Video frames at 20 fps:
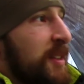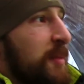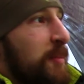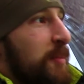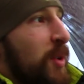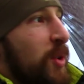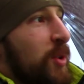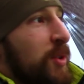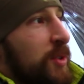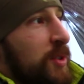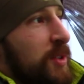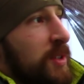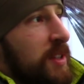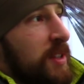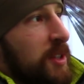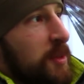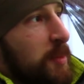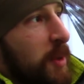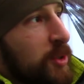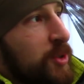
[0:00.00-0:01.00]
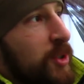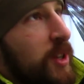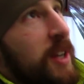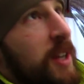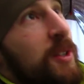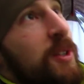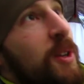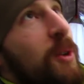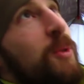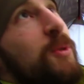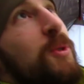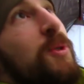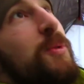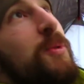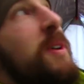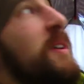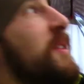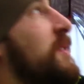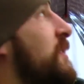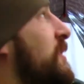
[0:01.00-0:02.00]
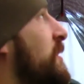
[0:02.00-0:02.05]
Bugs, there's mosquitoes as well.